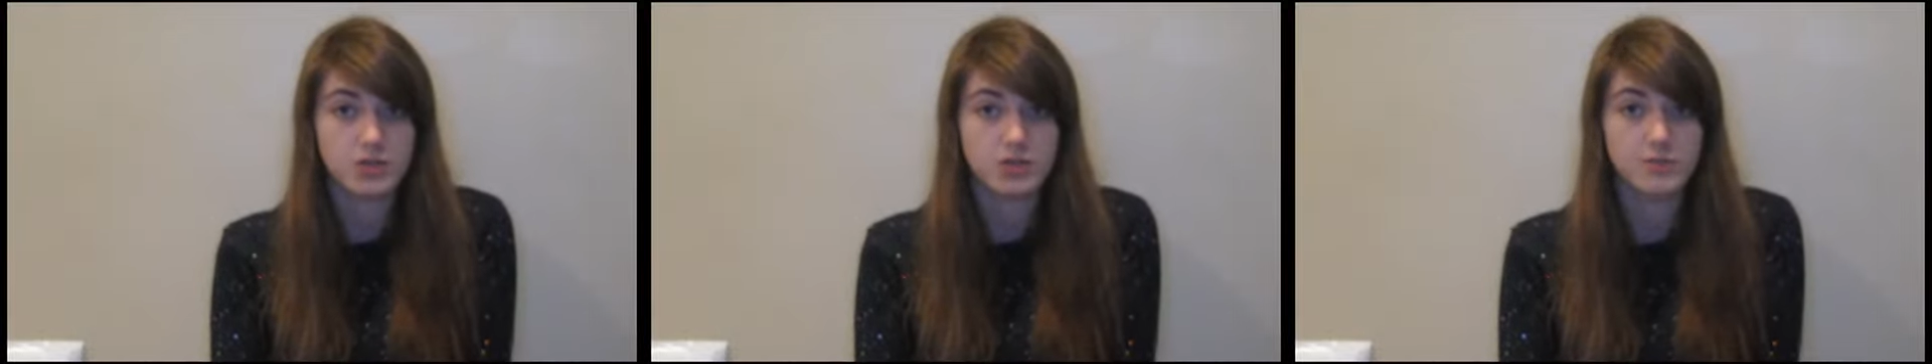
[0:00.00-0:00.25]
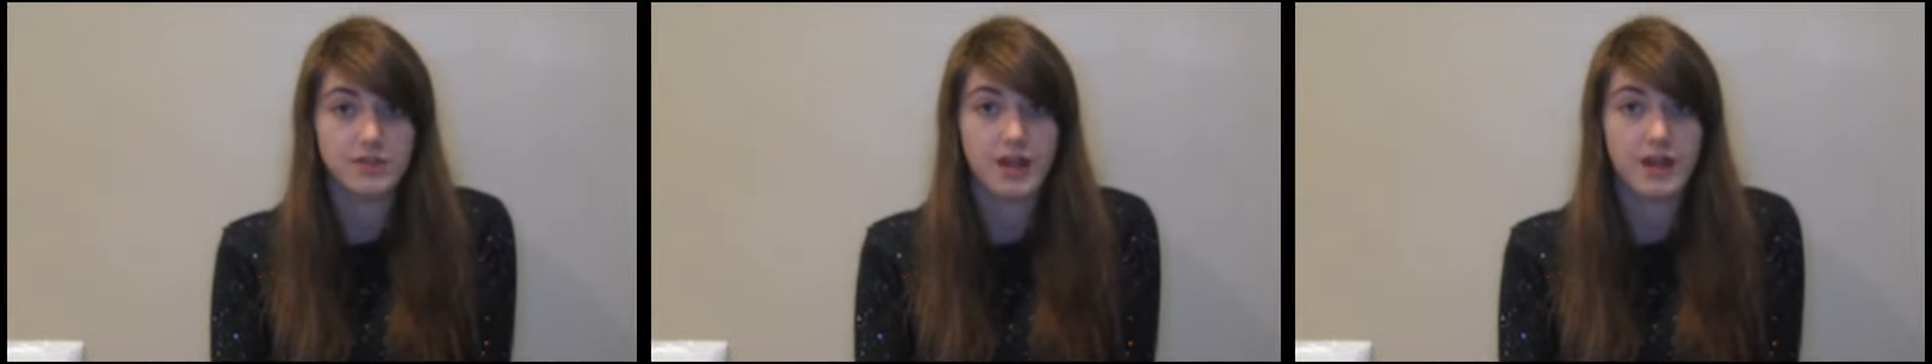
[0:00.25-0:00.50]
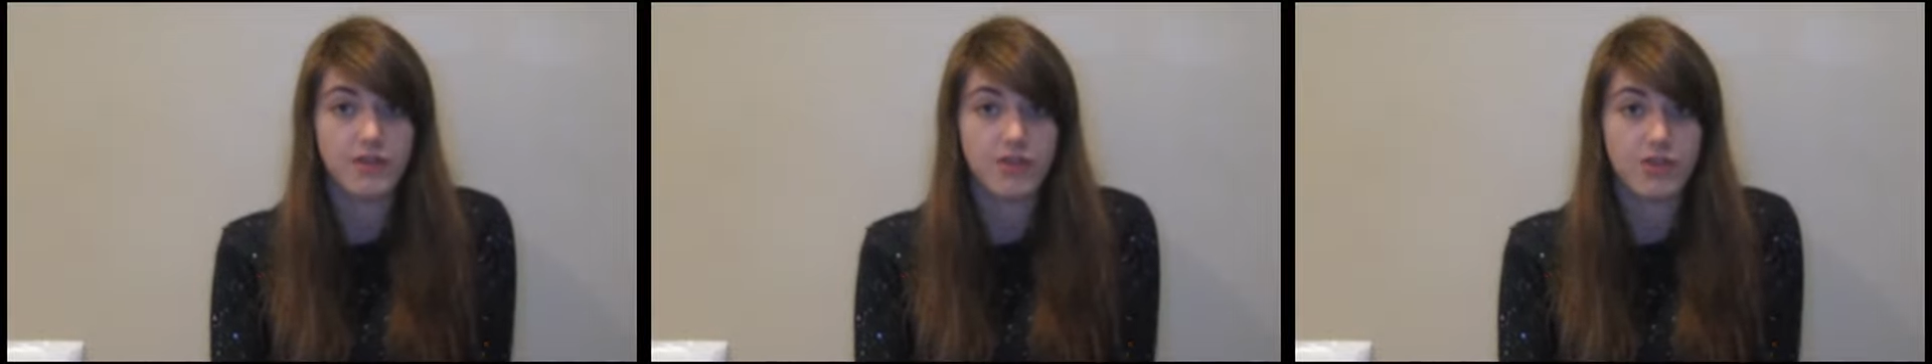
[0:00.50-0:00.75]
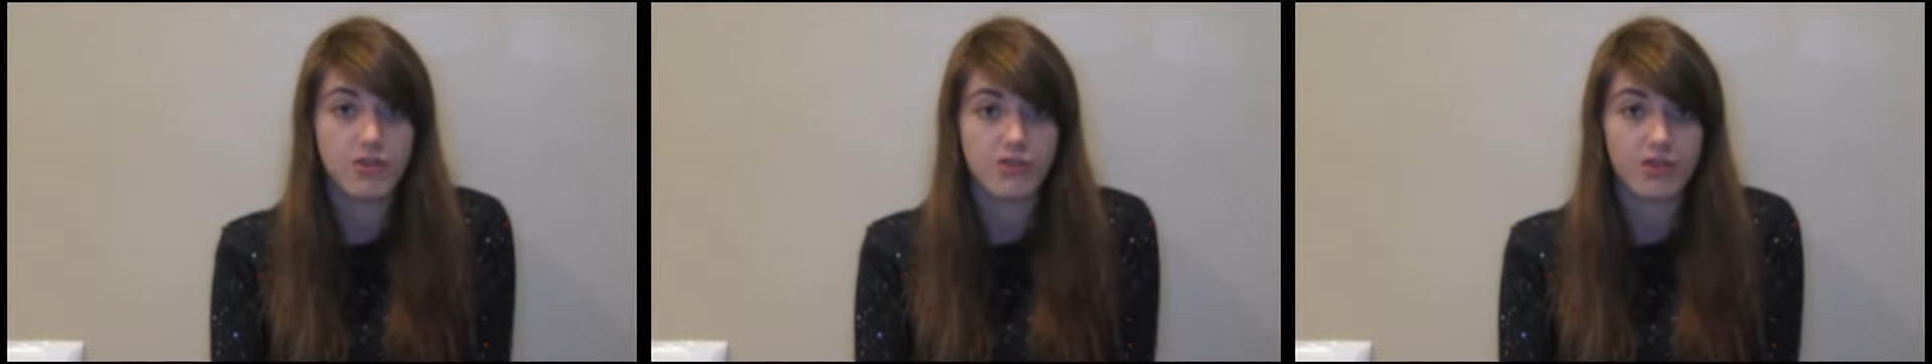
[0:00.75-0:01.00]
supplying the
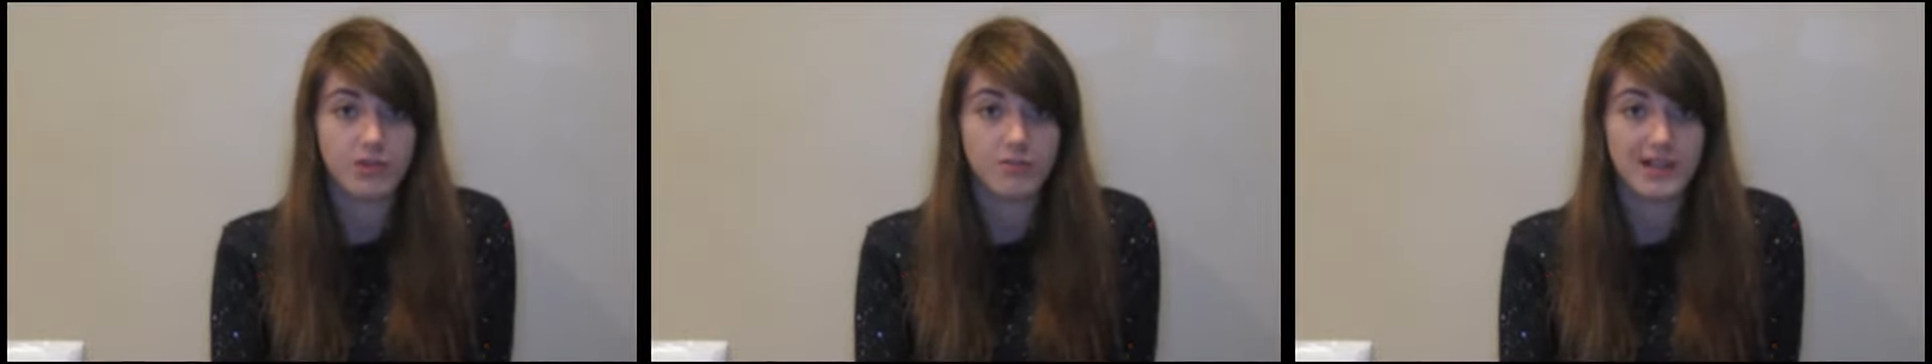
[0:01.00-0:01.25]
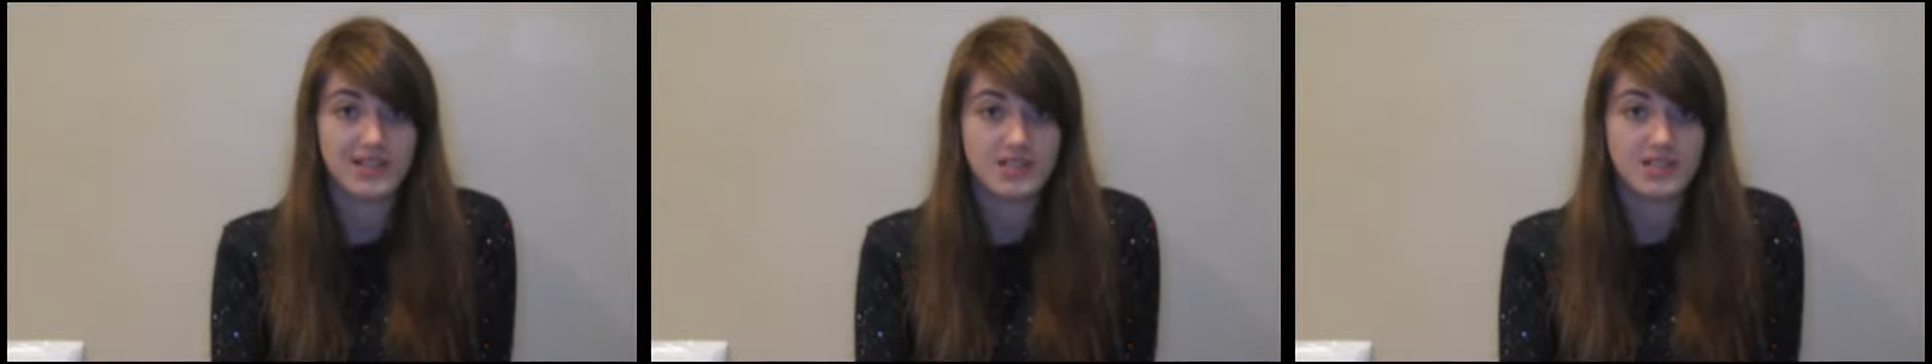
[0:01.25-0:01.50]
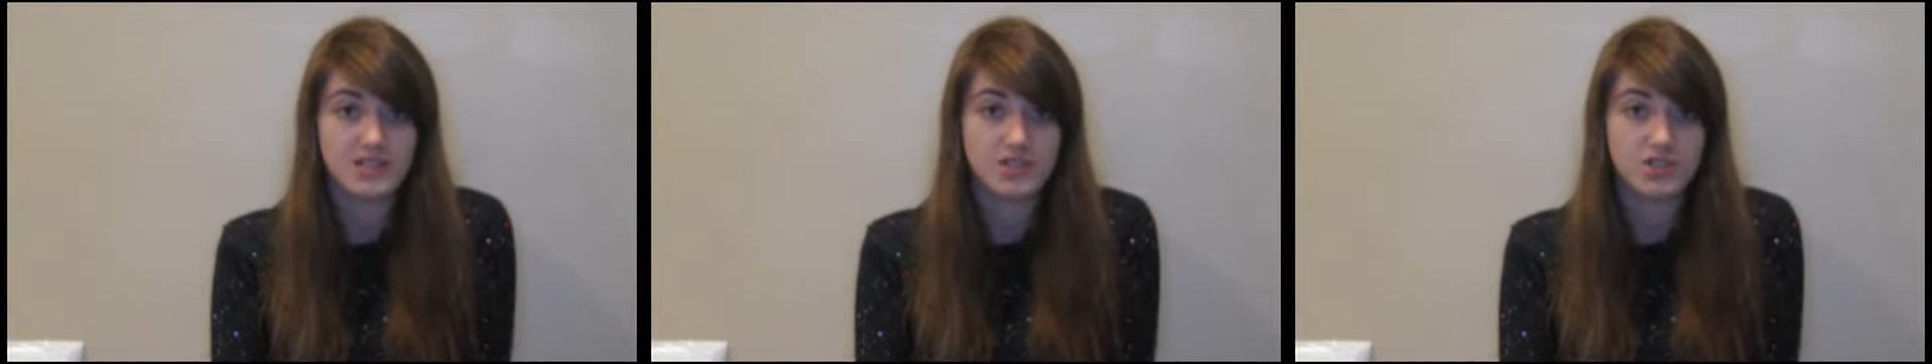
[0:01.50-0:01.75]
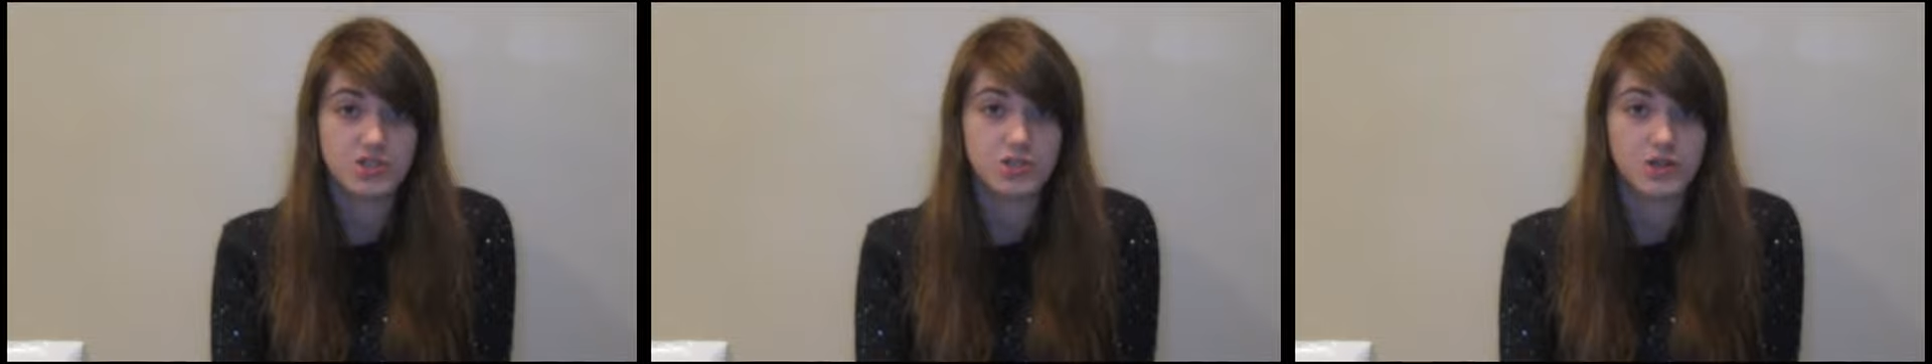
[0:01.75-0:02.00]
New Zealand plastics
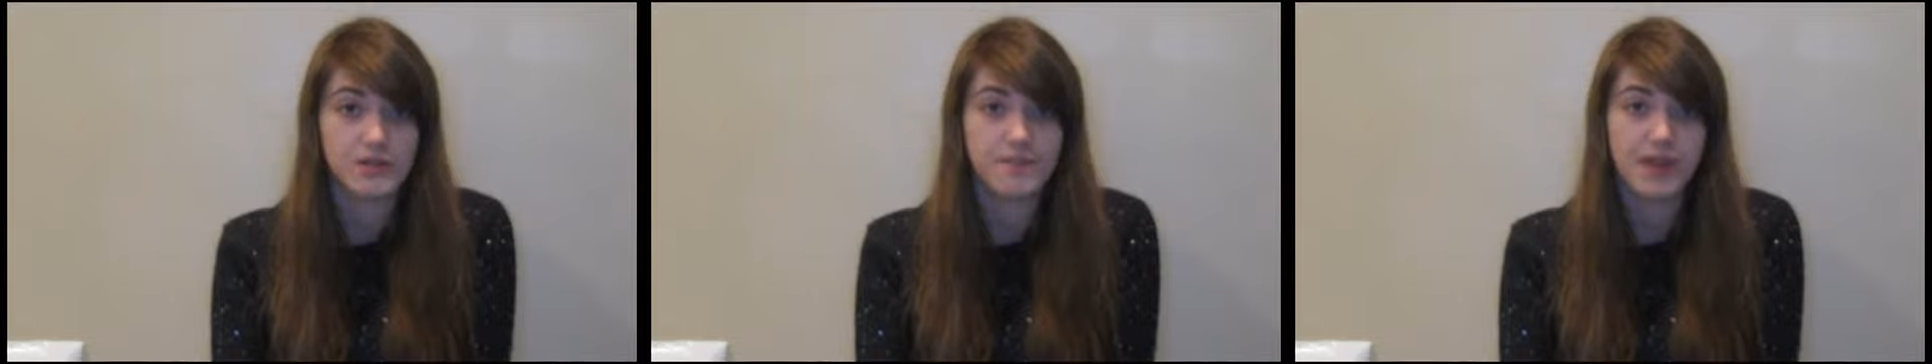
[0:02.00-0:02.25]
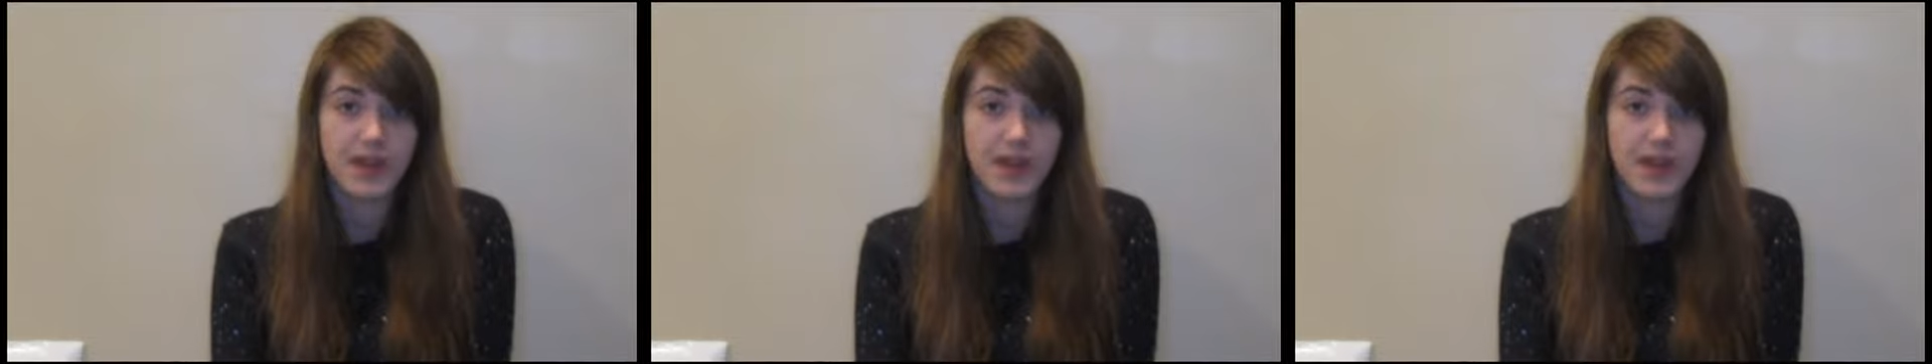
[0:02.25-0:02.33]
industry.